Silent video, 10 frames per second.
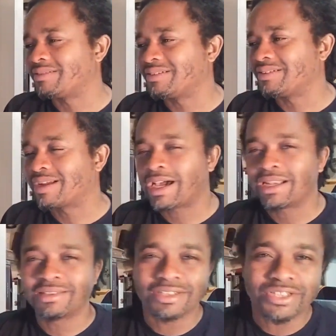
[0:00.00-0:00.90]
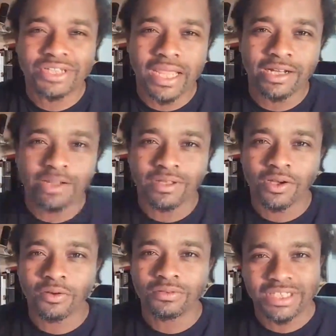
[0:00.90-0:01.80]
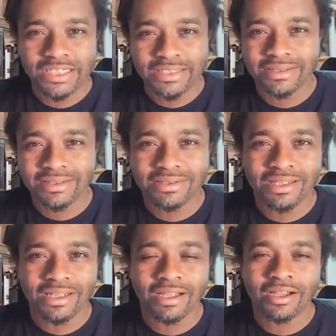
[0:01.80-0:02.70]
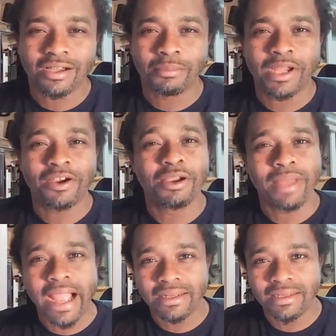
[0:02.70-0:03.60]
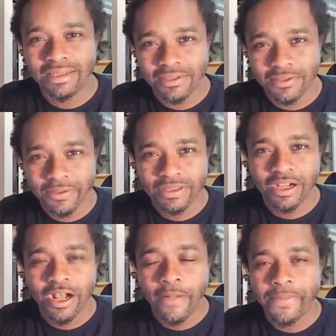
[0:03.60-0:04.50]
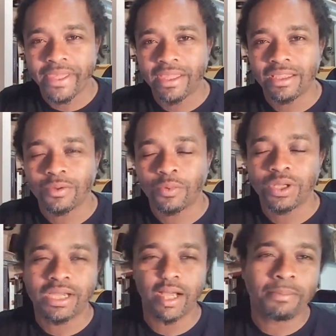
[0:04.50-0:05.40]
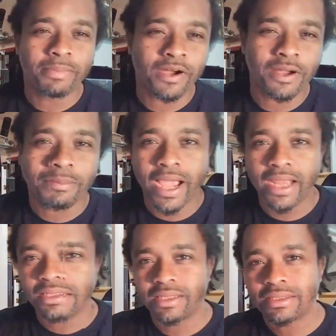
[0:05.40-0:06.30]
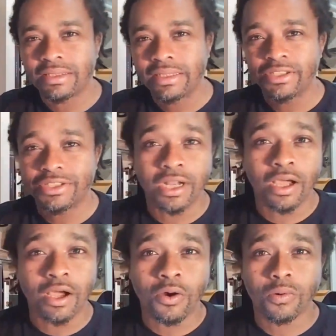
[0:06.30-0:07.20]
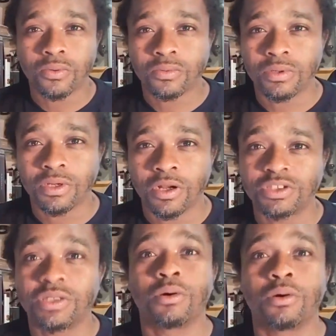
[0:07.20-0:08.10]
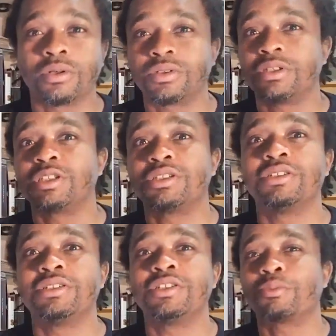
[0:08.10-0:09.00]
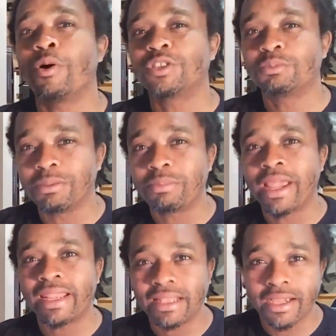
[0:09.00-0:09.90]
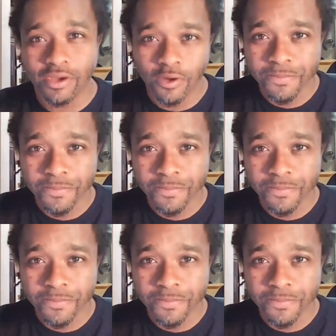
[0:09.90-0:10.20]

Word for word: kind of is a shade of the old Jesus and Mary Magdalene. You know what I mean? Where you got Mary Magdalene, she the hoe. You know, she's supposed to be painted like a hoe.